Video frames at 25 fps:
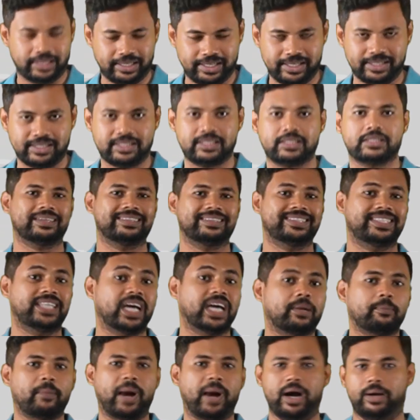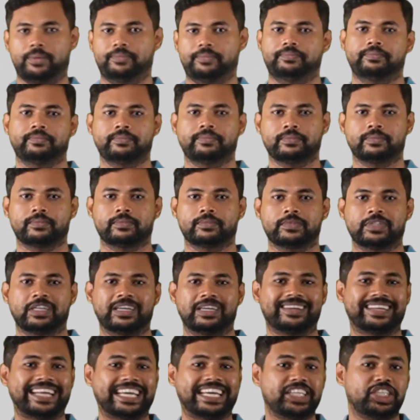is Dharma,
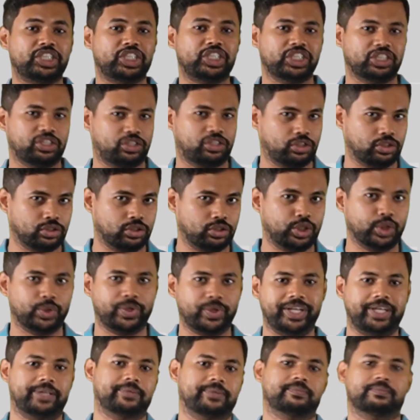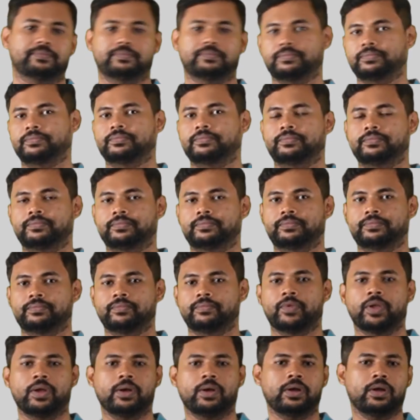righteous duty.
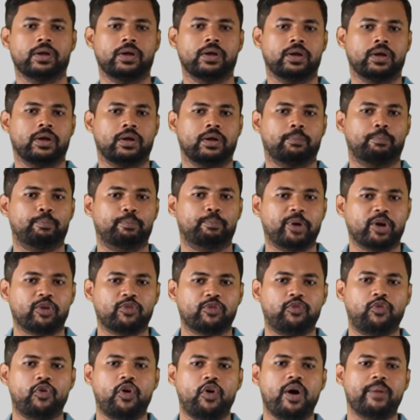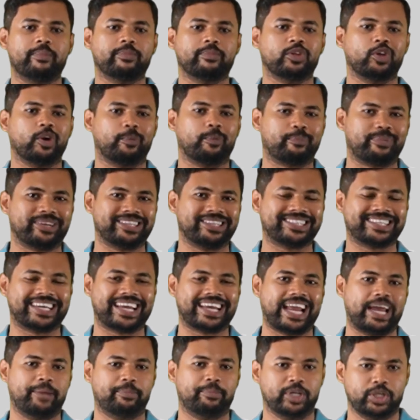Perform your
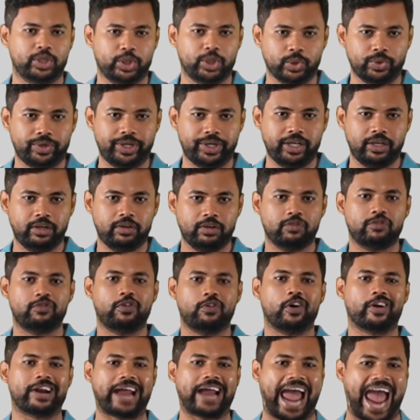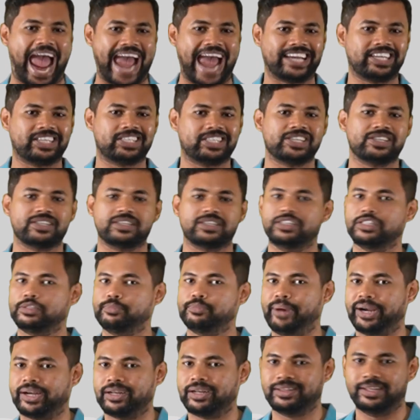prescribed duty, for action is
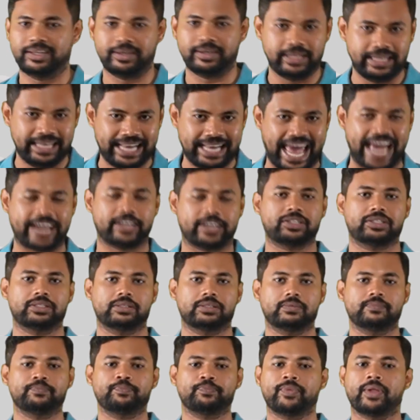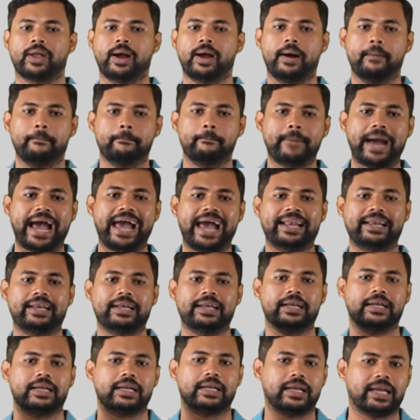better than inaction. A
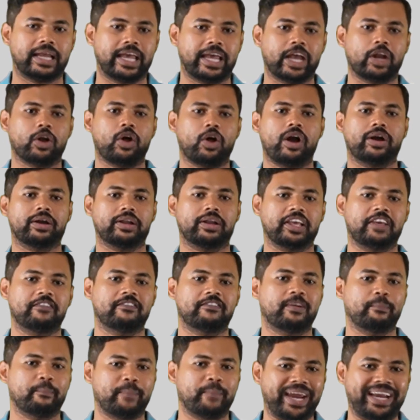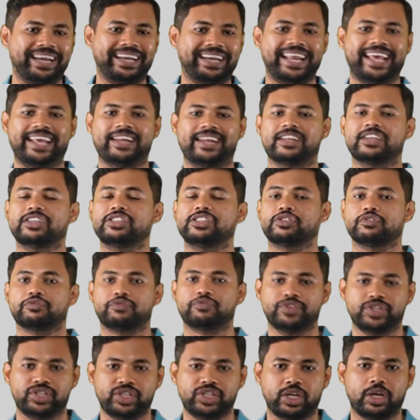man cannot even maintain his
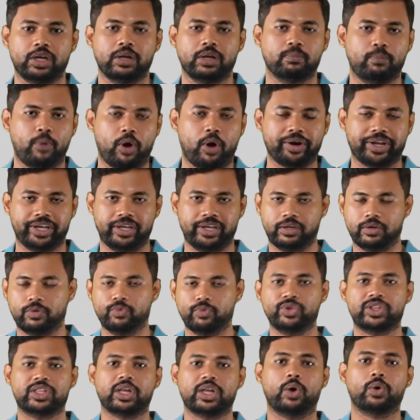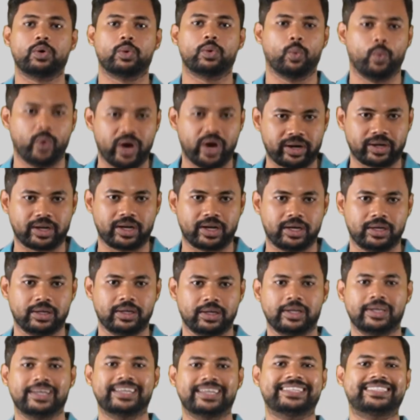physical body without
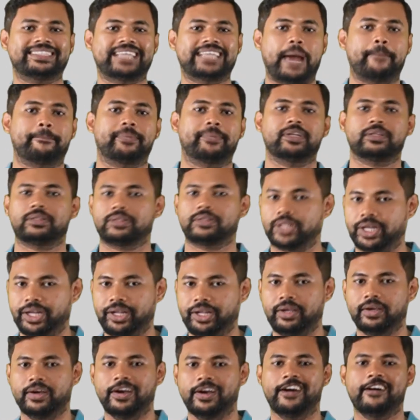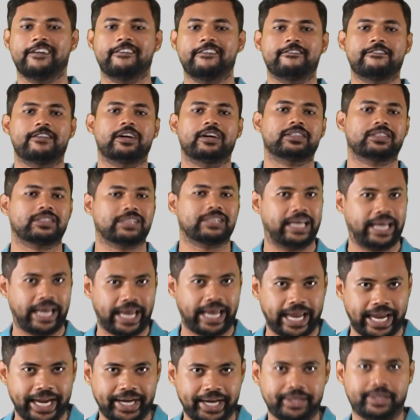work. Chapter 3, verse
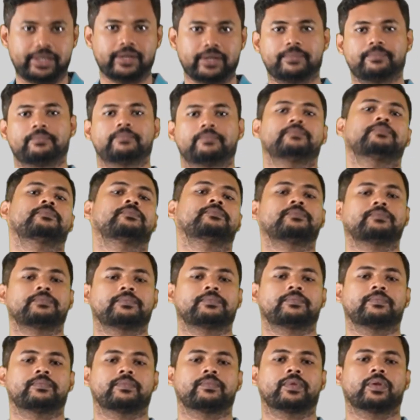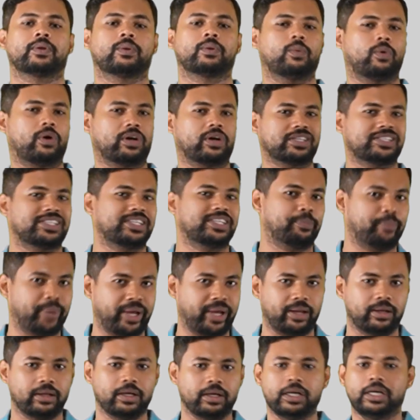8. What does it
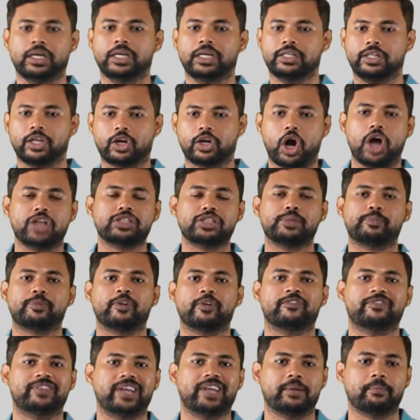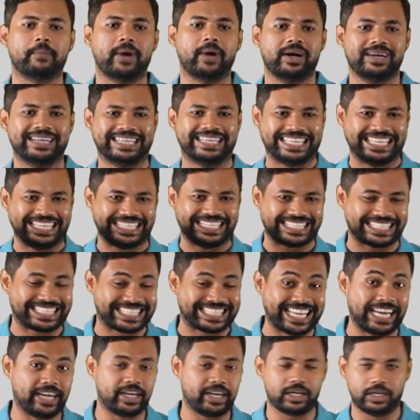mean? The concept of Dharma is
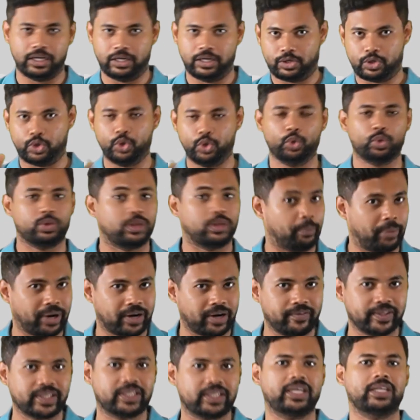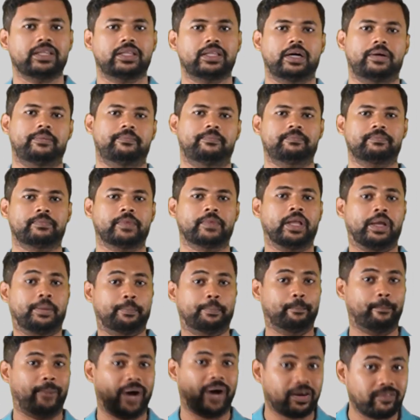central to the Bhagavad Gita.
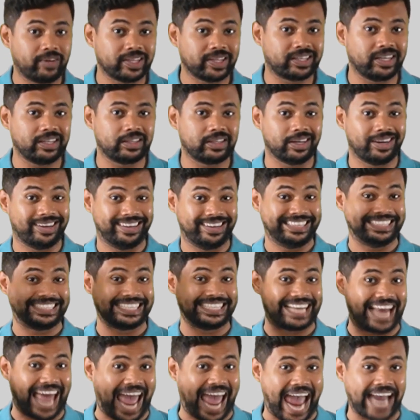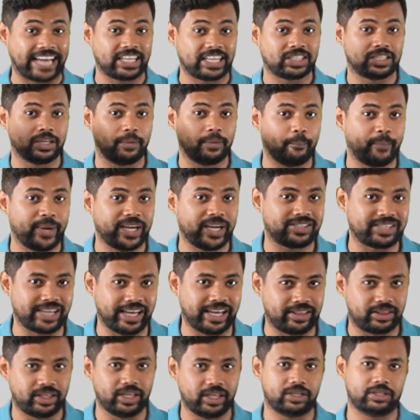Bhagavad Gita is an action-based
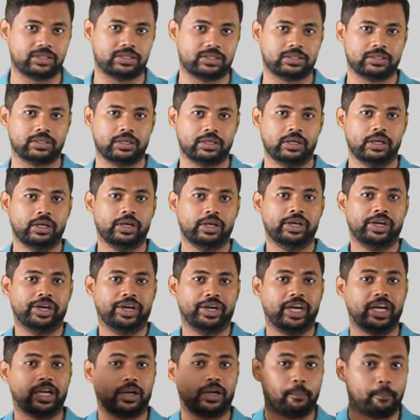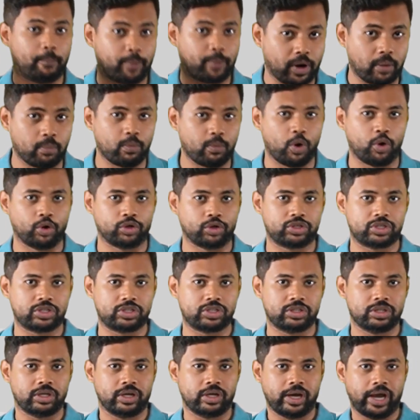ethics. It
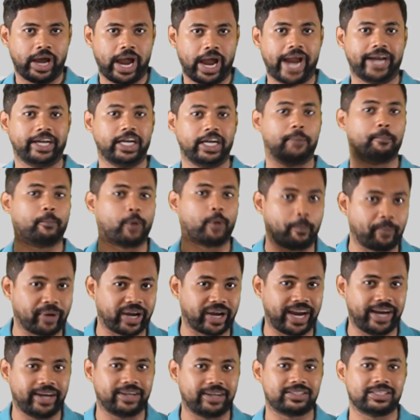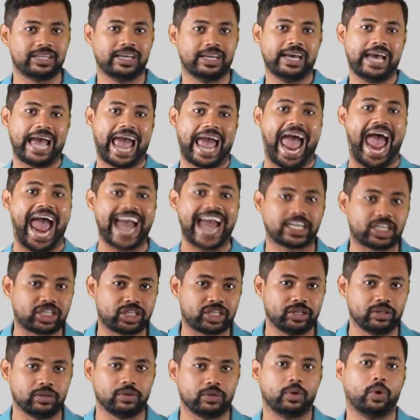promotes and it propagates
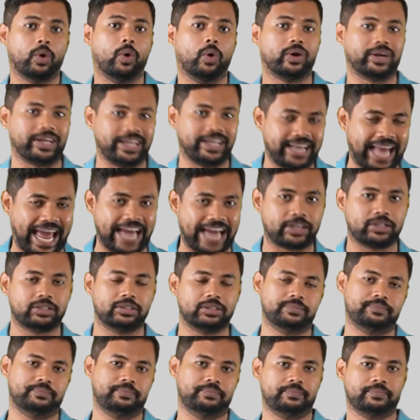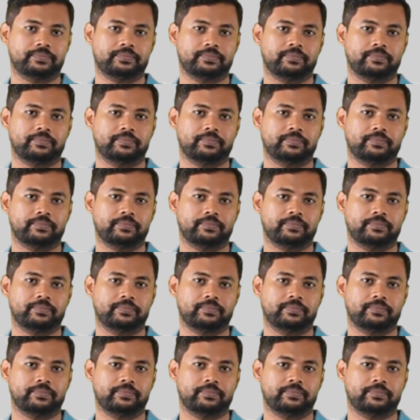action or inaction,